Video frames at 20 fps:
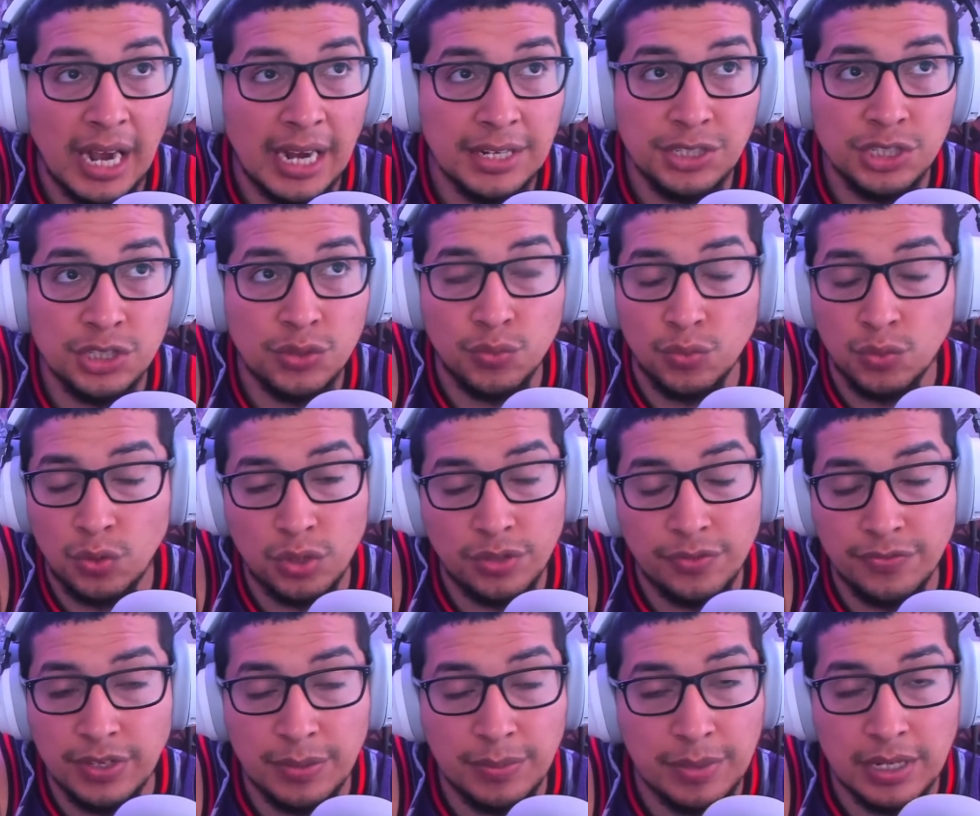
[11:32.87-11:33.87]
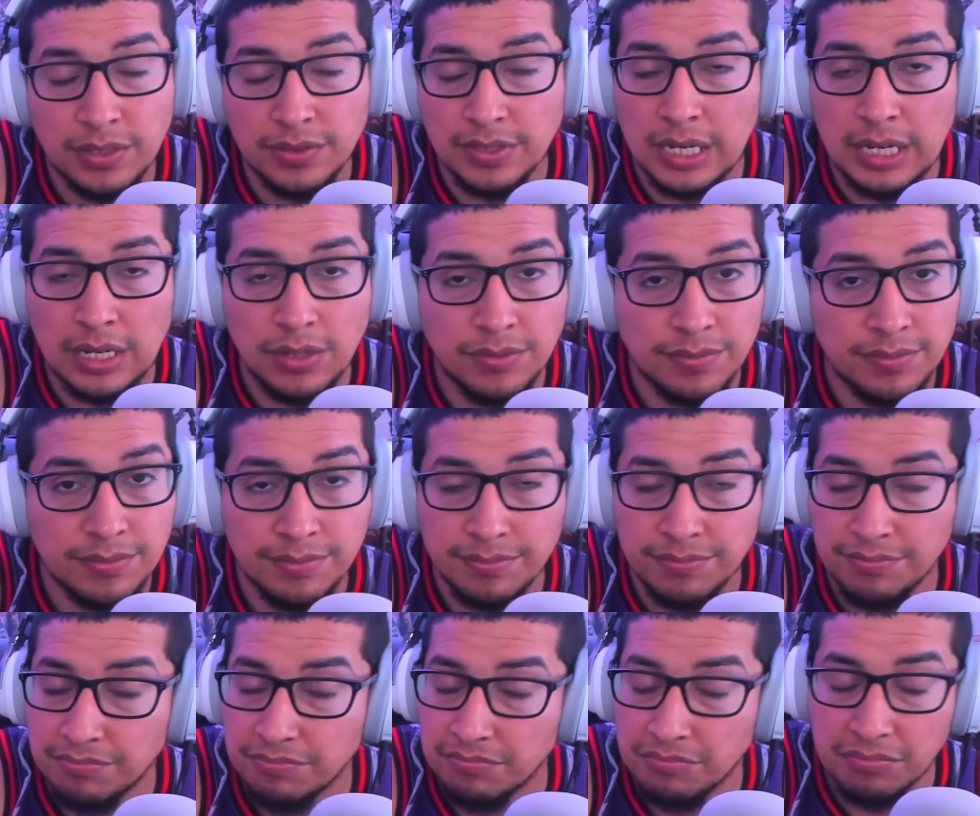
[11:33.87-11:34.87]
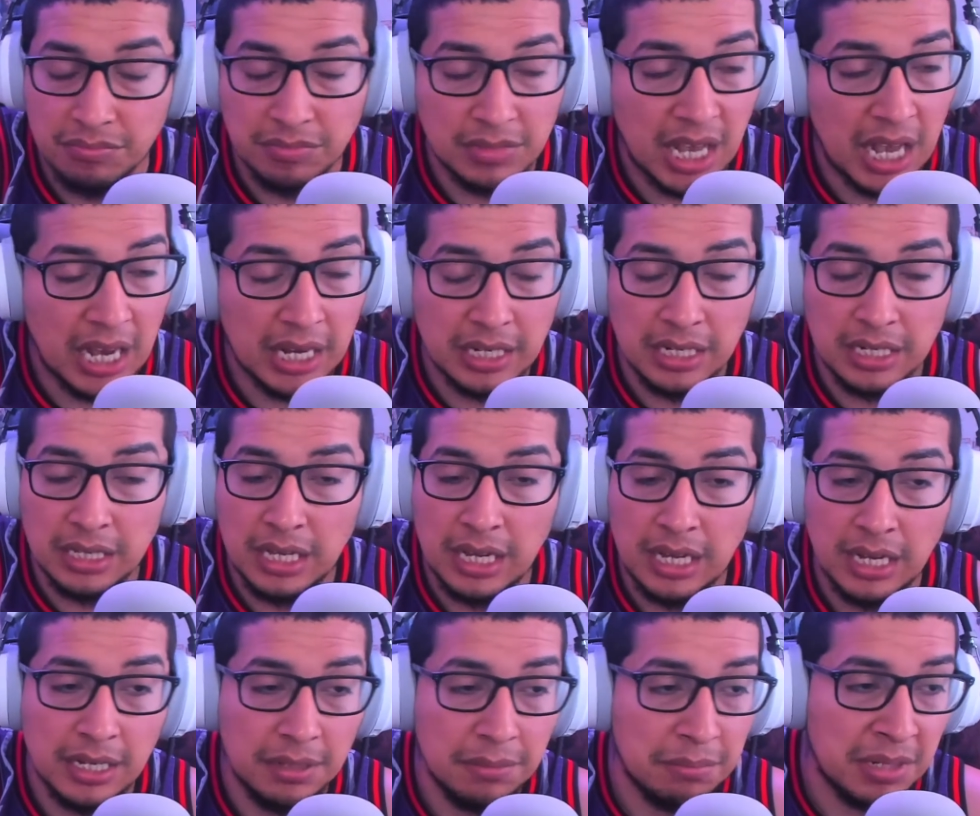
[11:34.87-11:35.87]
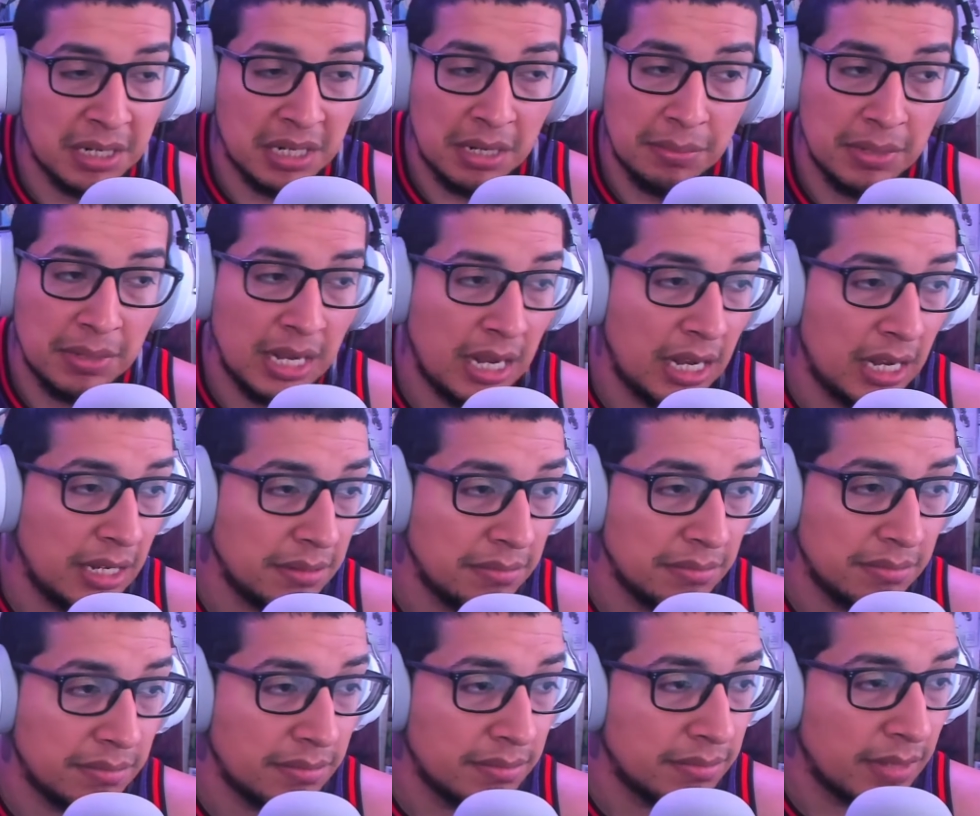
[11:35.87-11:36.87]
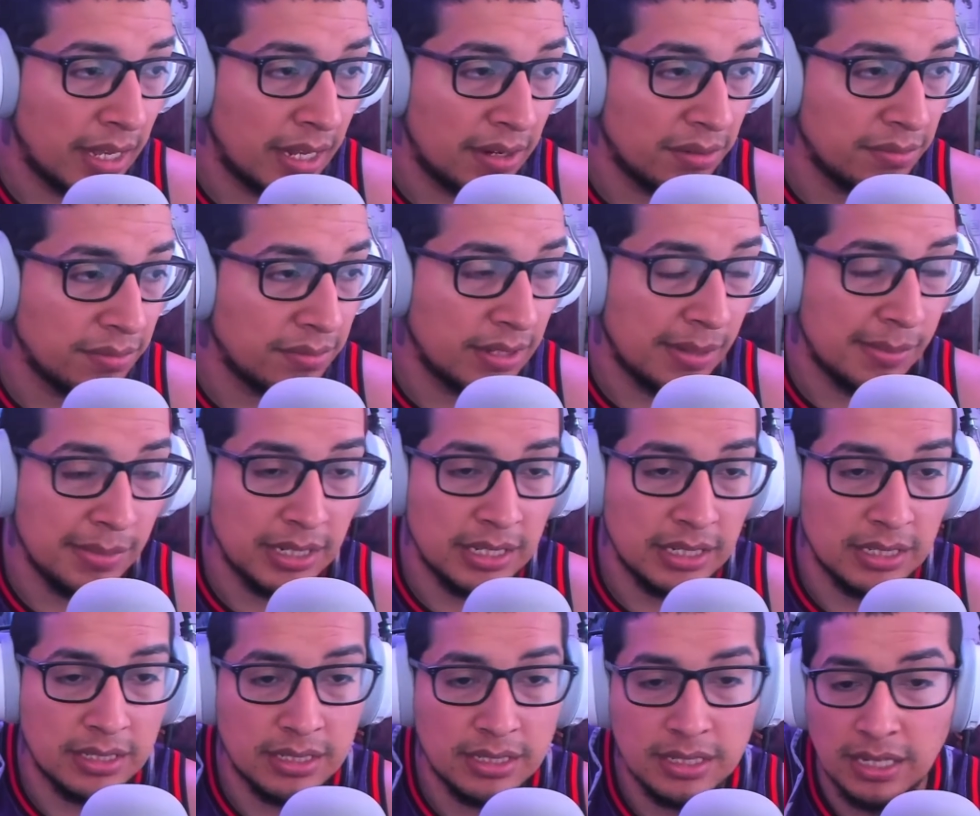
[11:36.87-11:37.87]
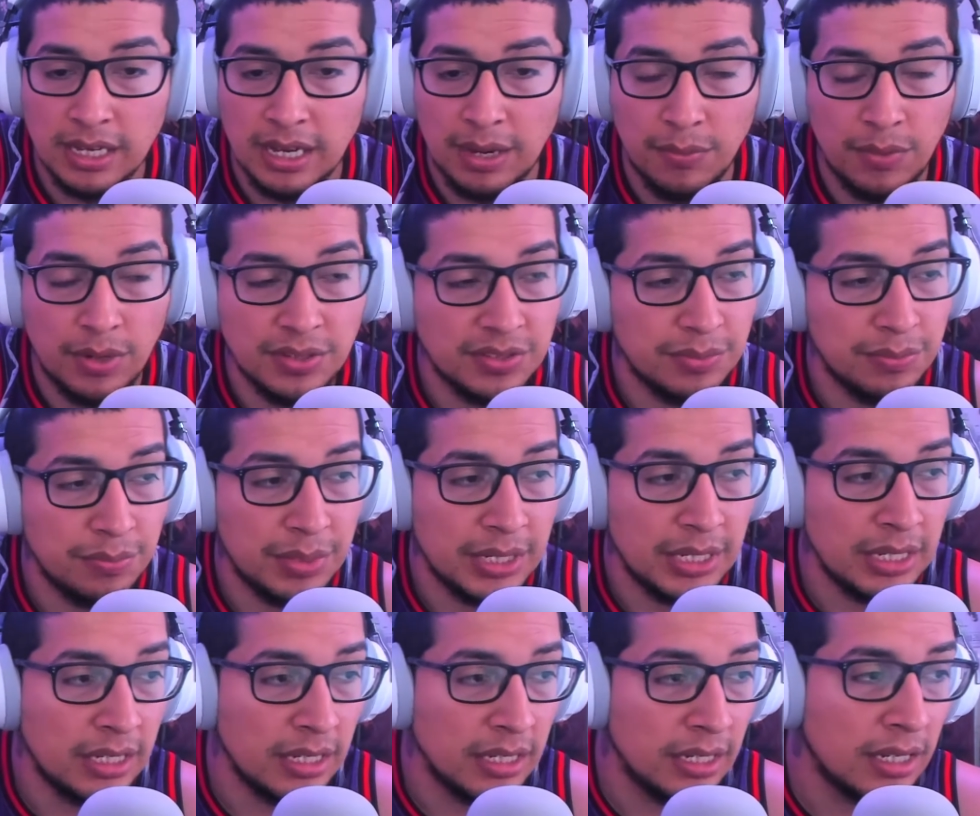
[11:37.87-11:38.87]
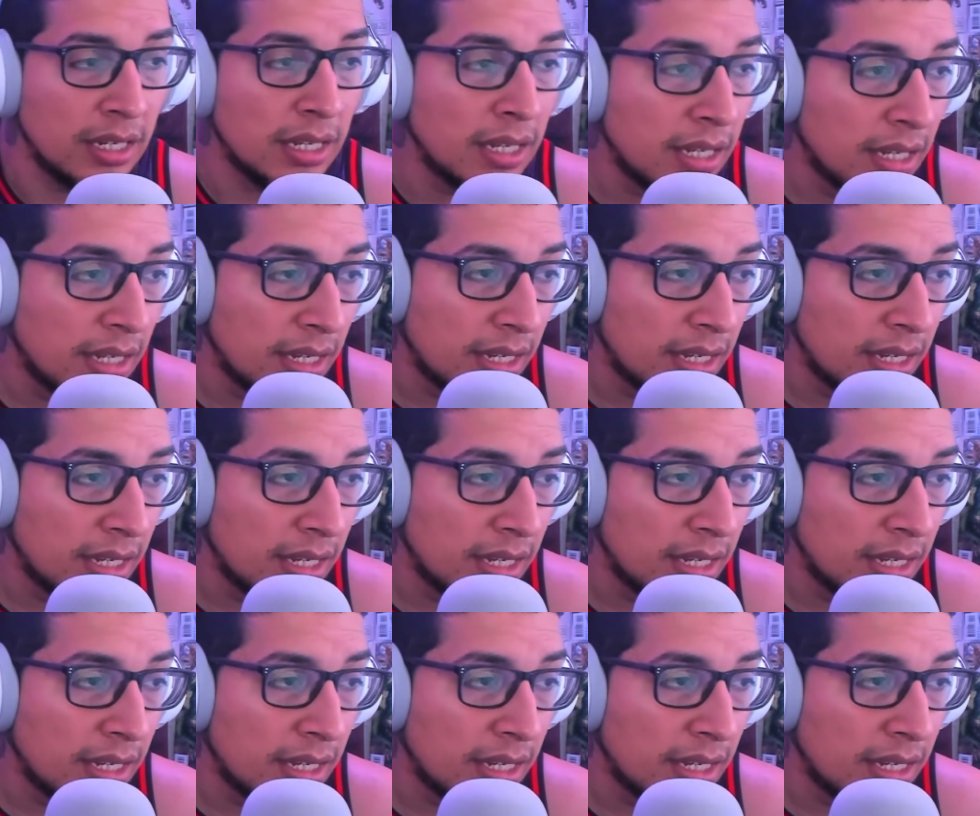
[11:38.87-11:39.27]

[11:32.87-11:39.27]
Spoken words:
I just ruled females out. Not going to lie. And I wasn't being